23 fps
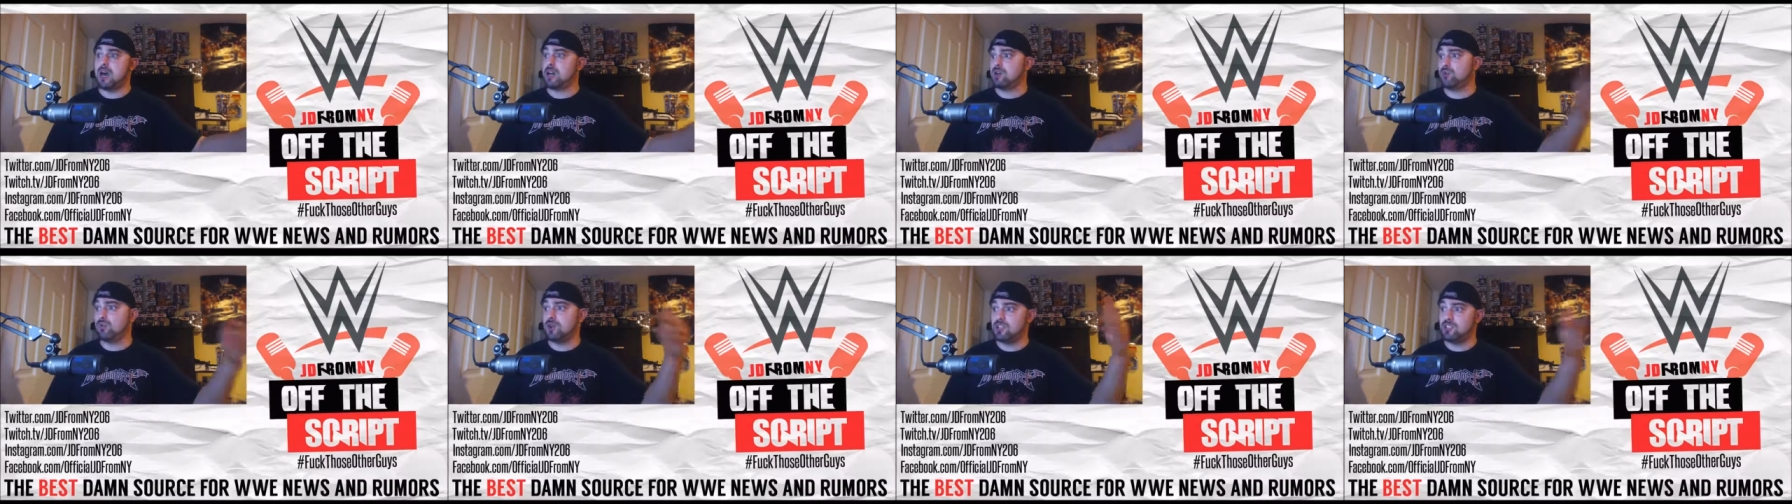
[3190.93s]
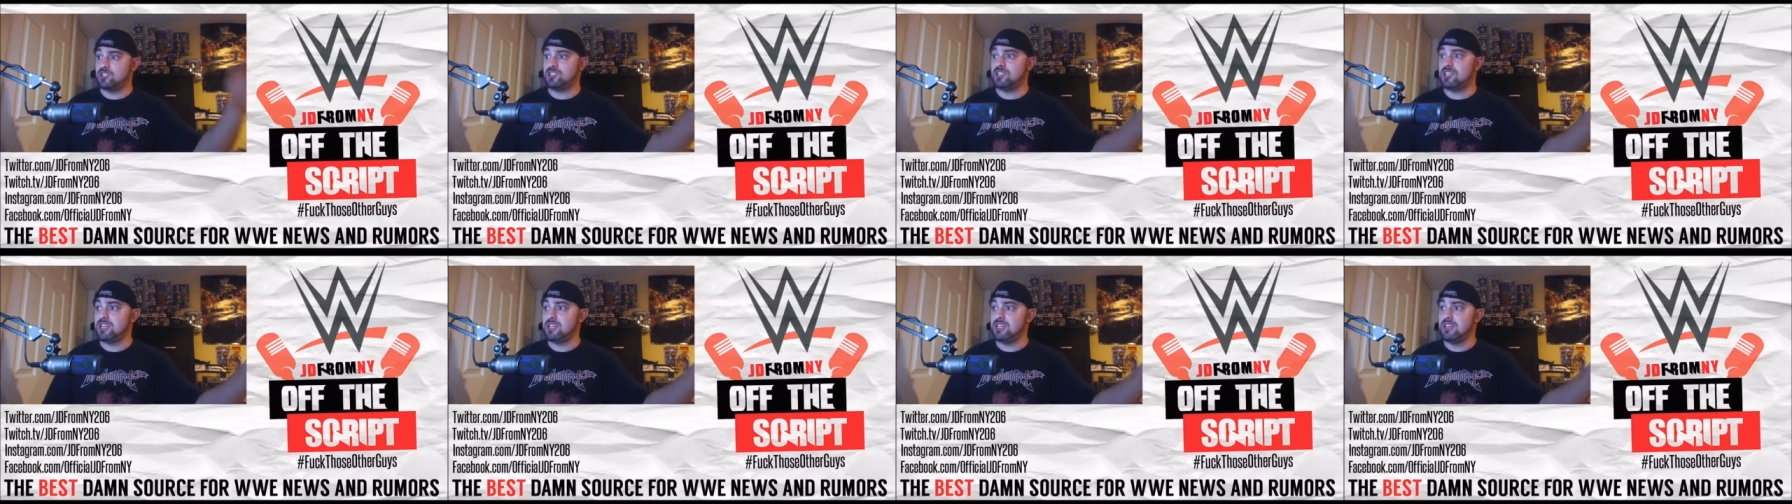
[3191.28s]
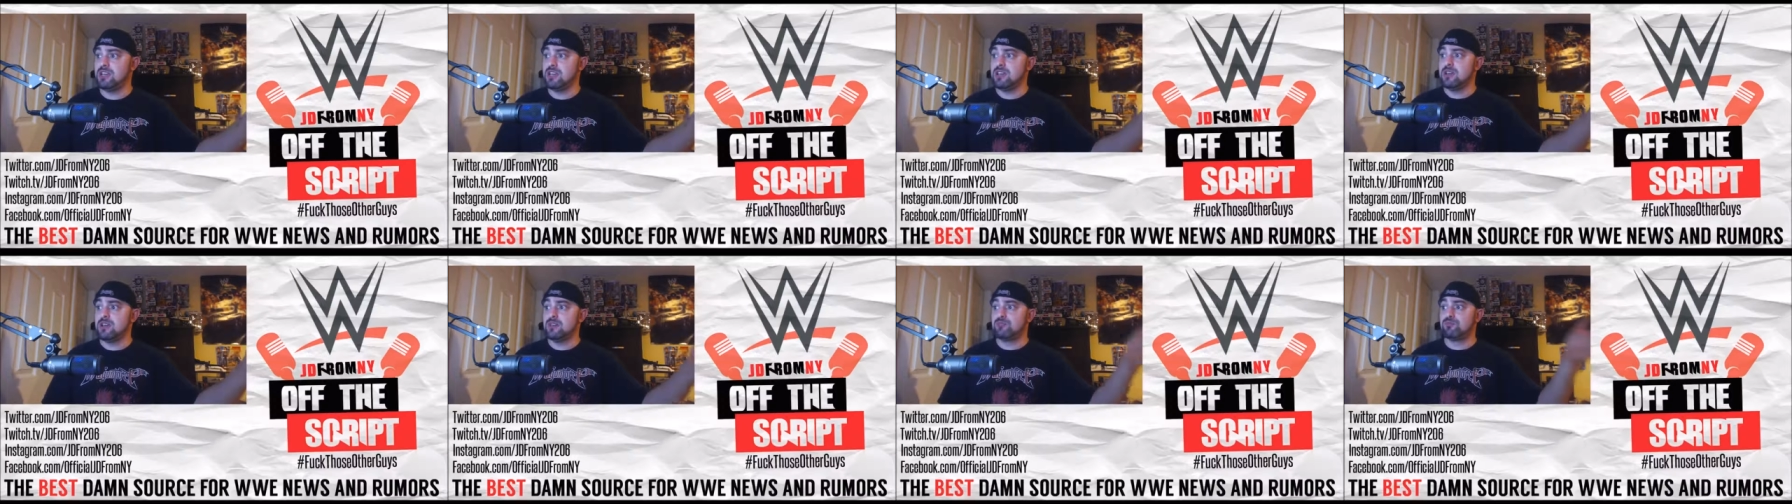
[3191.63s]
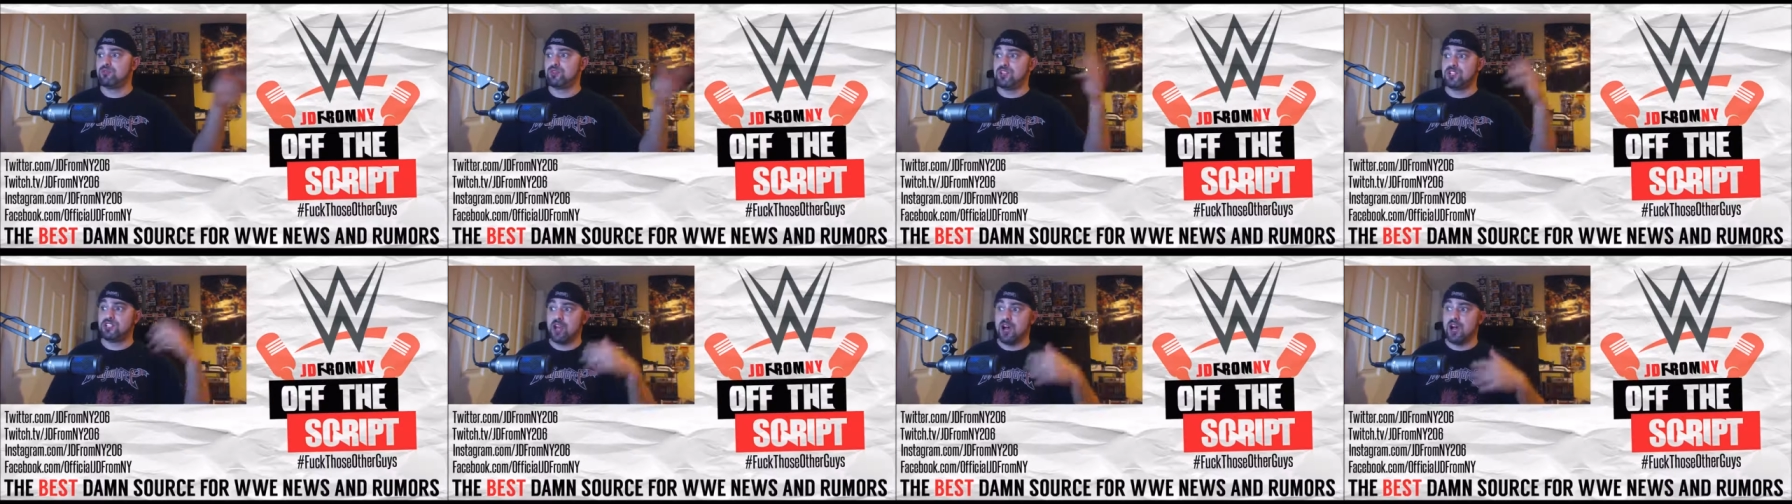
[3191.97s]
I don't want to see
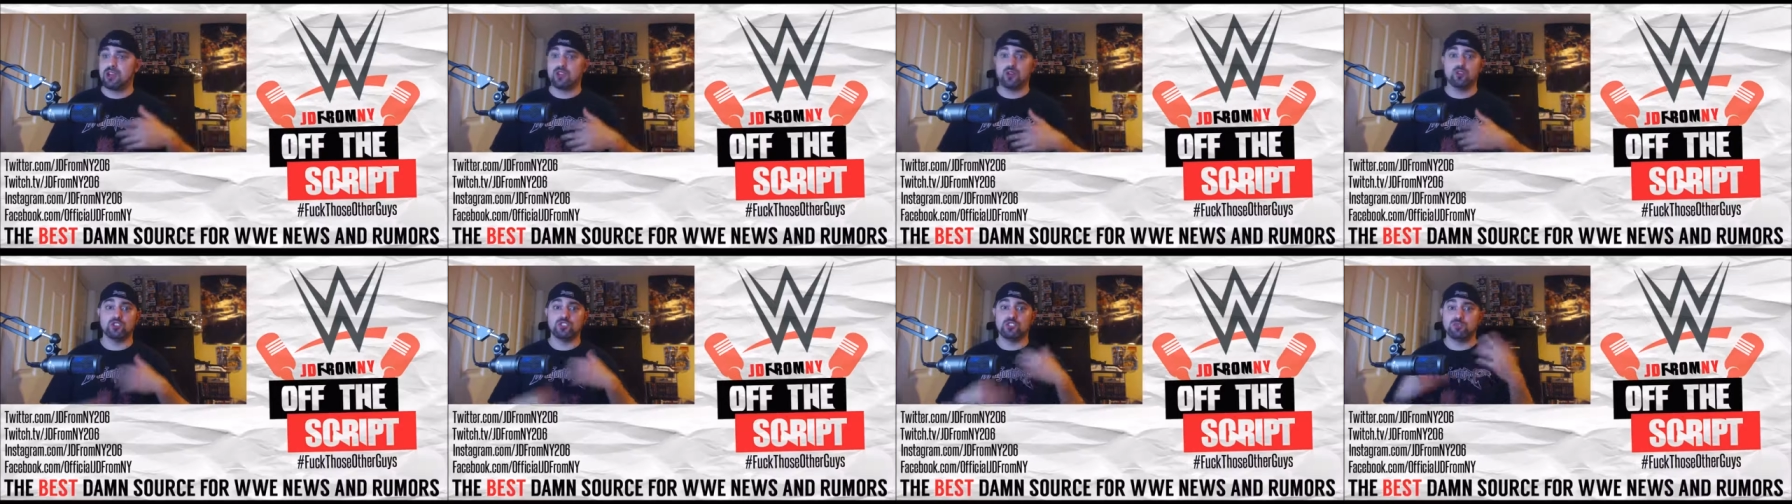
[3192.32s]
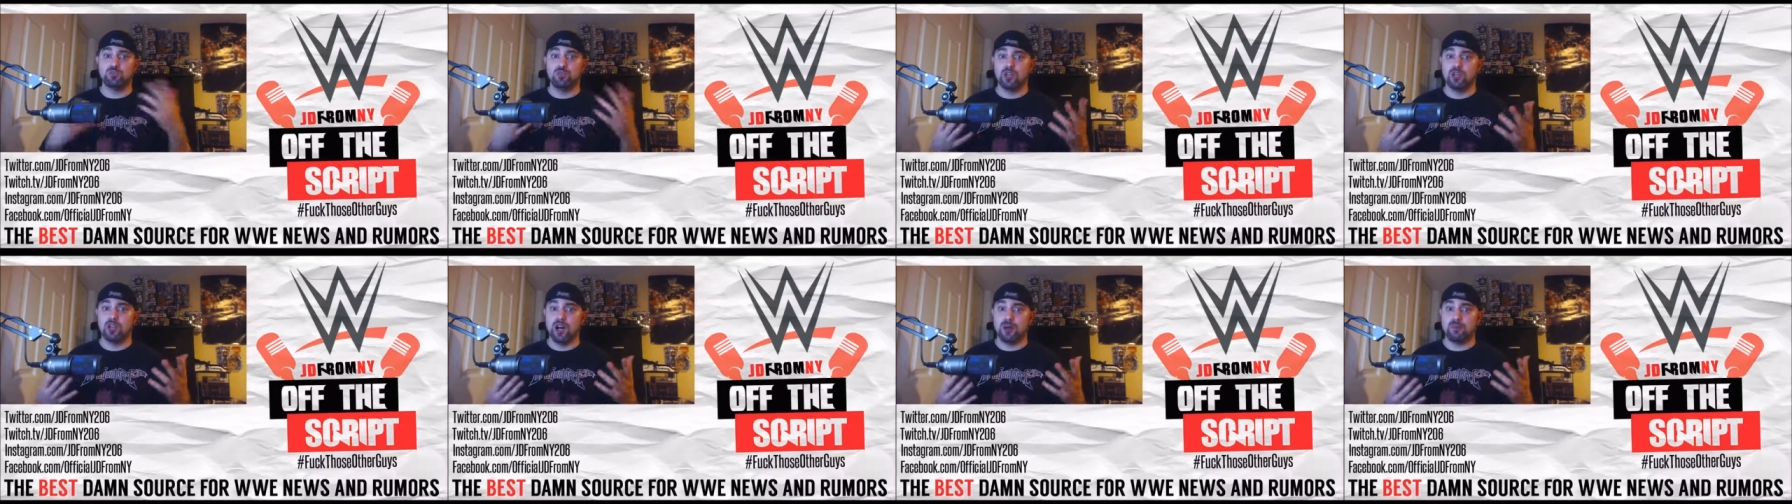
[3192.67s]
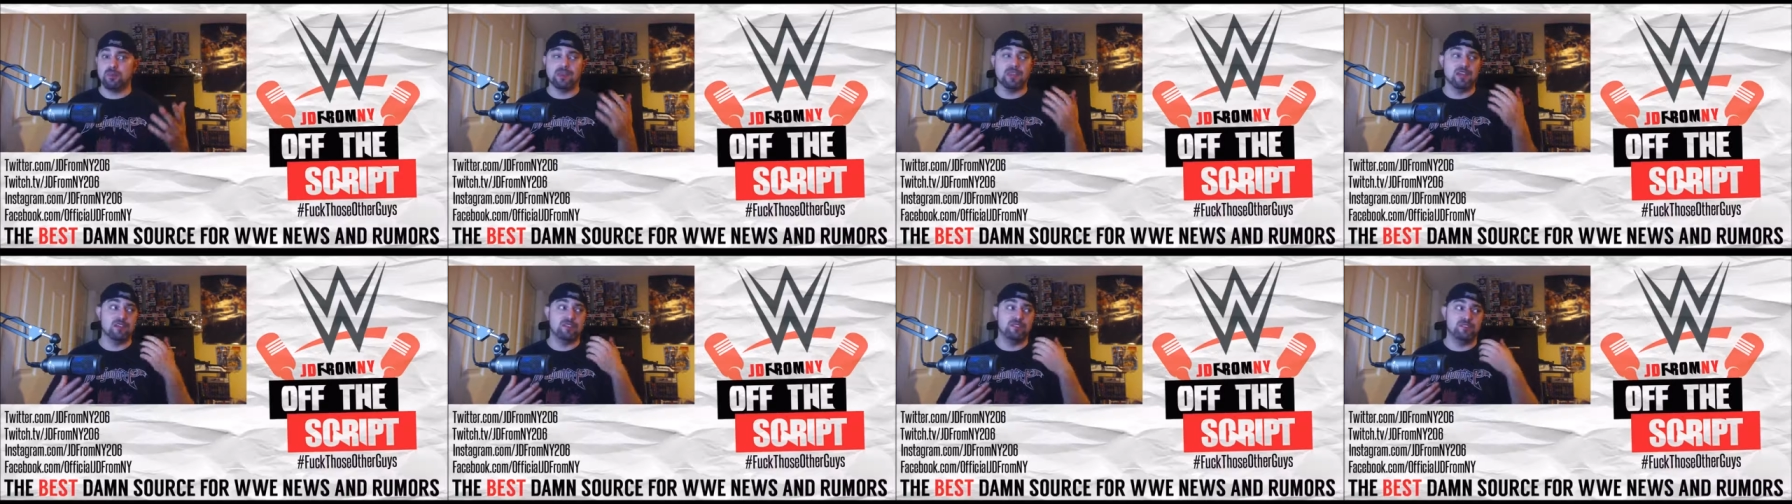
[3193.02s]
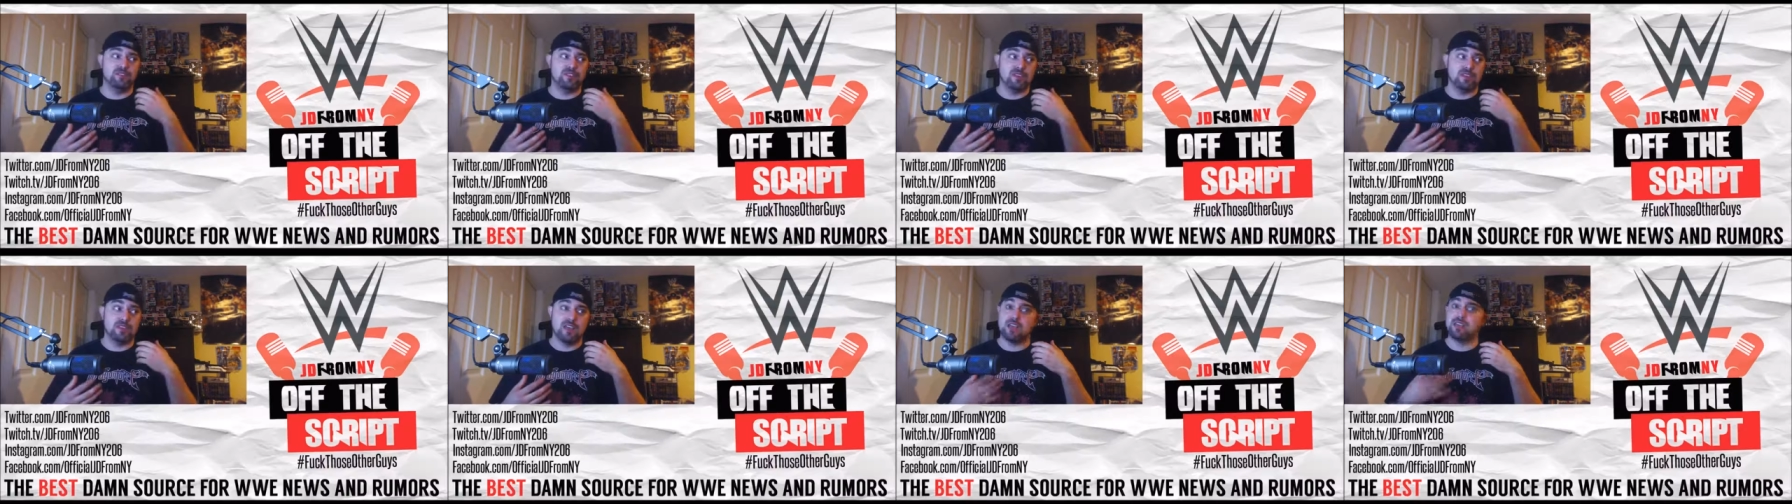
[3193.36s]
Breezango split up and then
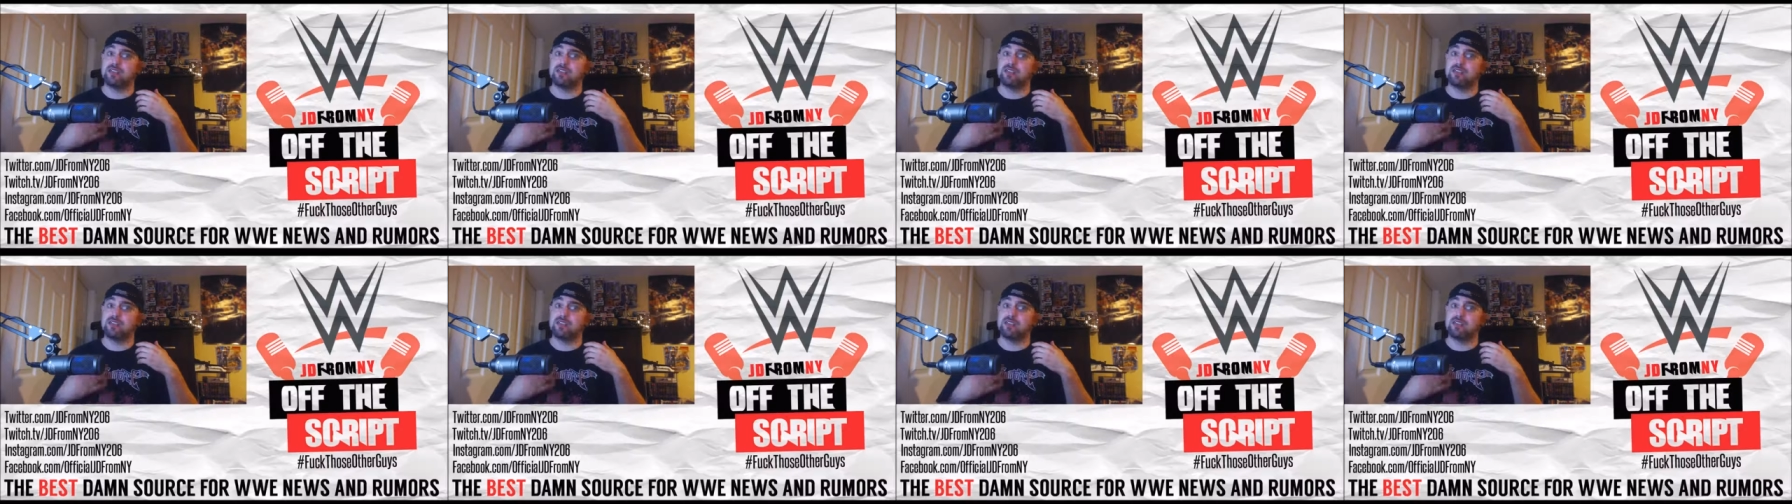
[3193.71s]
have,